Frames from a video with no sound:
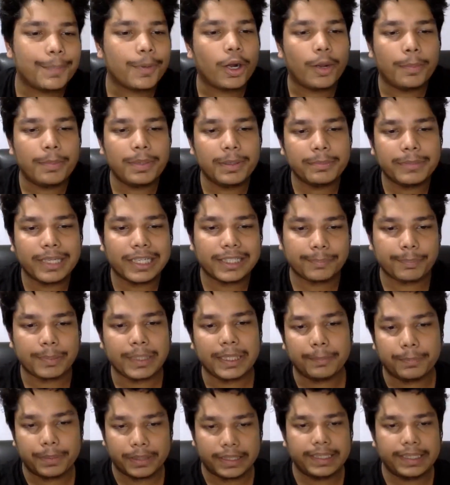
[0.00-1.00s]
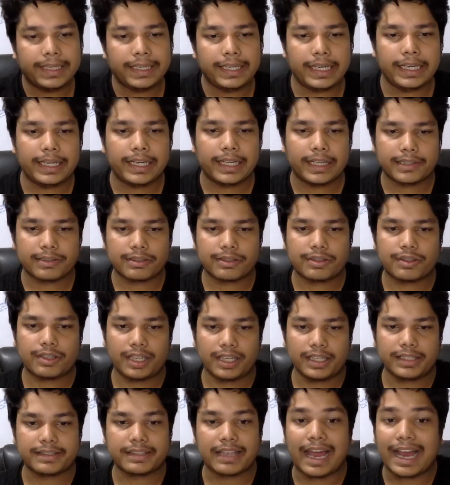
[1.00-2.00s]
problem that people in
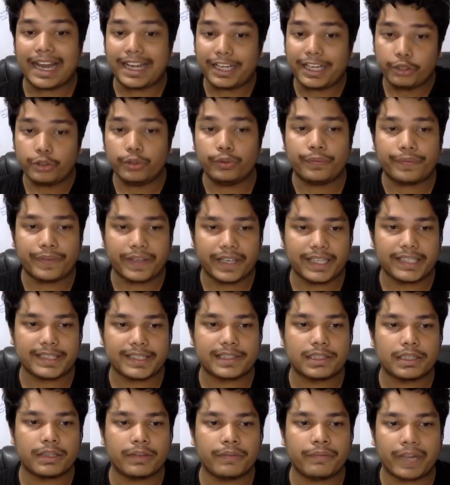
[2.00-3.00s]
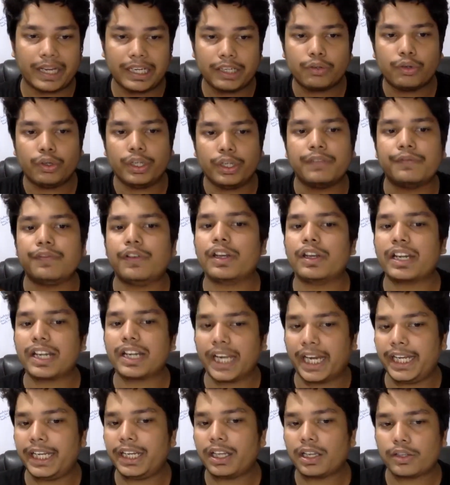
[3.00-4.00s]
industries and you face while going for
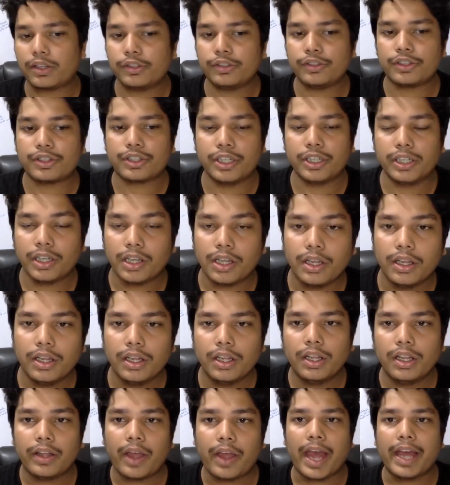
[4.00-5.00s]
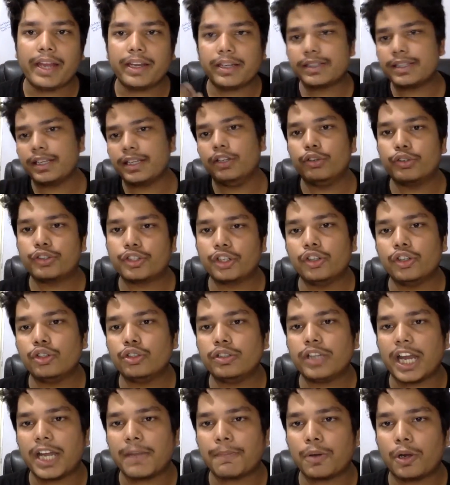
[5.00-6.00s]
client acquisition and a solution to
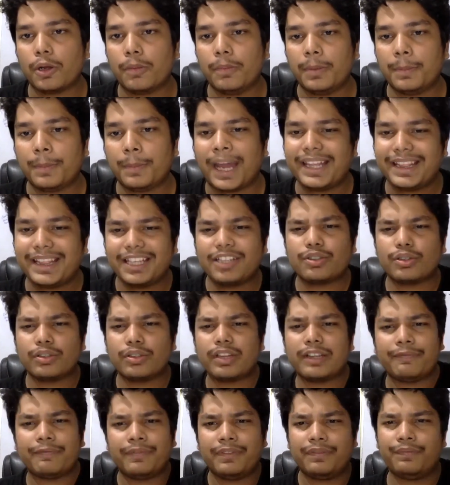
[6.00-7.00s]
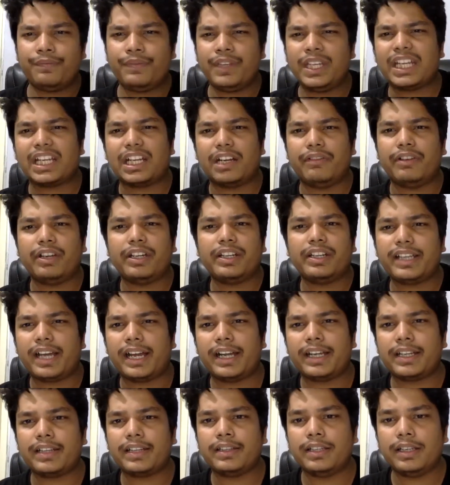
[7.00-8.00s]
that problem. I think so that we covered
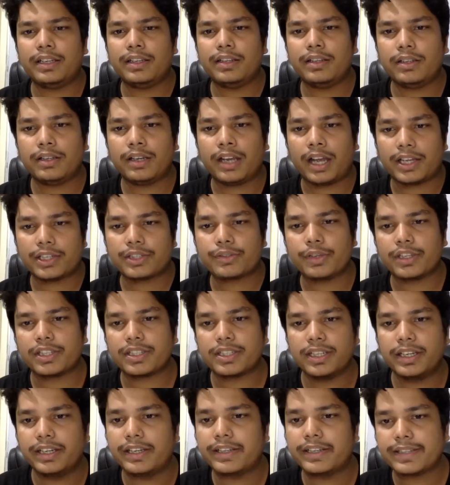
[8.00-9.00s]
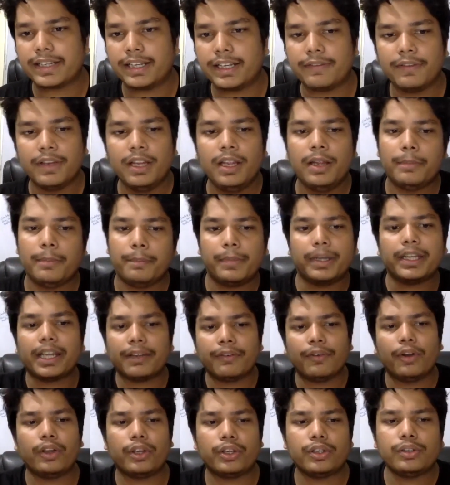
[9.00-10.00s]
that in the last question itself. But
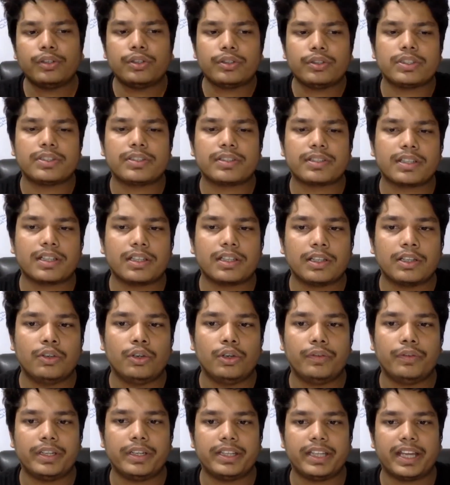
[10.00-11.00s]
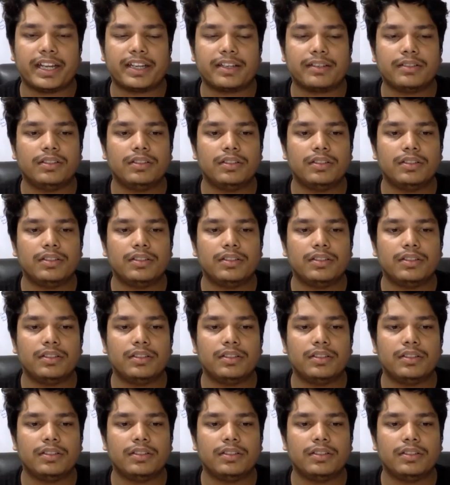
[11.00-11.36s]
I want you to just go over that.